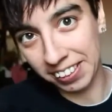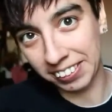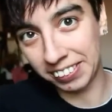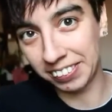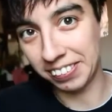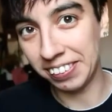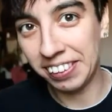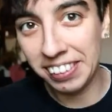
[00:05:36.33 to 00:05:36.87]
guys,
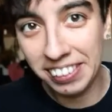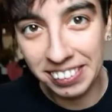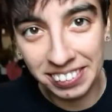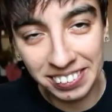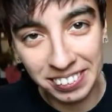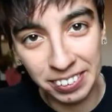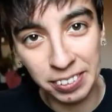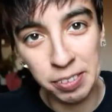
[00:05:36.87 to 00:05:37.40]
so it
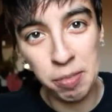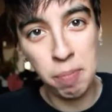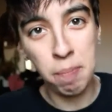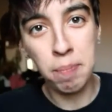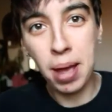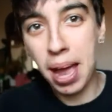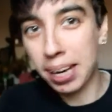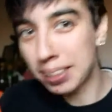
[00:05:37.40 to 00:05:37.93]
is just
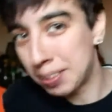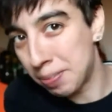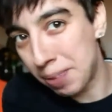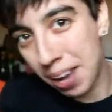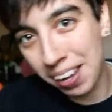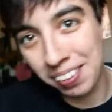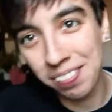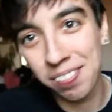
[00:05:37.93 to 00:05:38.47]

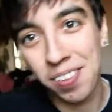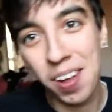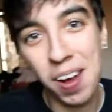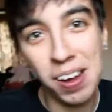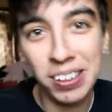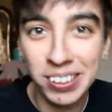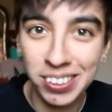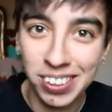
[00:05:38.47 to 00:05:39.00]
back-to-back -back
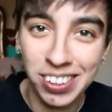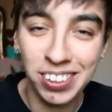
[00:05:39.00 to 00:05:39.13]
vlogs